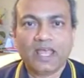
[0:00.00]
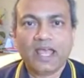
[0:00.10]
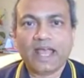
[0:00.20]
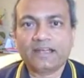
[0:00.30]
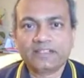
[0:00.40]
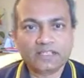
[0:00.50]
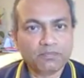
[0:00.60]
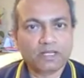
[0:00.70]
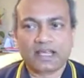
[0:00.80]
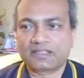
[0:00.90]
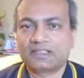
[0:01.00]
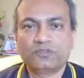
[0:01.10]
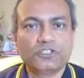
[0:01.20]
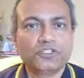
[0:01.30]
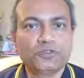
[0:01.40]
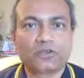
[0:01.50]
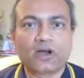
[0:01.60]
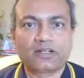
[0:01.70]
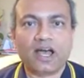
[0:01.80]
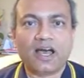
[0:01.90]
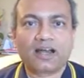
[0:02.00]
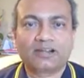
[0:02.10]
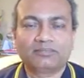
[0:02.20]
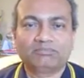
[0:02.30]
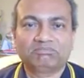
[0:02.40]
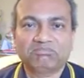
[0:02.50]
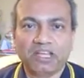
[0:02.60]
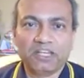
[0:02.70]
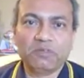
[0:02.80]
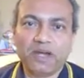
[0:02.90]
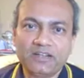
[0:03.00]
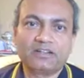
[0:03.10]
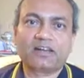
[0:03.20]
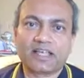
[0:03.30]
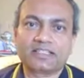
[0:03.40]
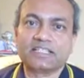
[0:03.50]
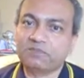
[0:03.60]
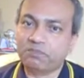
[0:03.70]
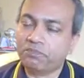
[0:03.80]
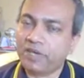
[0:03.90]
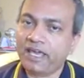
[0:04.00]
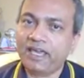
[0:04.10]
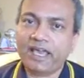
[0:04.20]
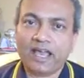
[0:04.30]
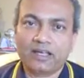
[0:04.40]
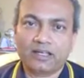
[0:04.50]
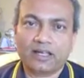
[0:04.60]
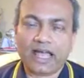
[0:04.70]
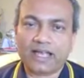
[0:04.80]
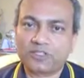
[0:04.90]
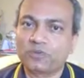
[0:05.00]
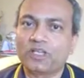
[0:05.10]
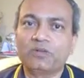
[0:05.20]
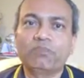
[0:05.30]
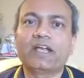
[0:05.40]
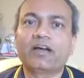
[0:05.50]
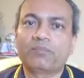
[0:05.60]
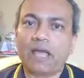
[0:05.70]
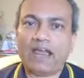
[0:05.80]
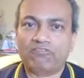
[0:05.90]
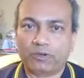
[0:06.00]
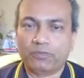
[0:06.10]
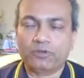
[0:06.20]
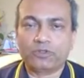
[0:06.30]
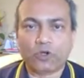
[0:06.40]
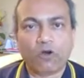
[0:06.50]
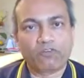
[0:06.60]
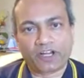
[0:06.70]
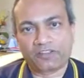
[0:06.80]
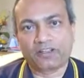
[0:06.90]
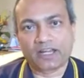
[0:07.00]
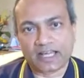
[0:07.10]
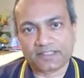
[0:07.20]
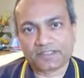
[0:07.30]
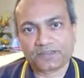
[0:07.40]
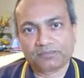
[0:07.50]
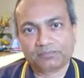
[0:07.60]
and some classes which you thought are independent classes may as well become attributes of another class.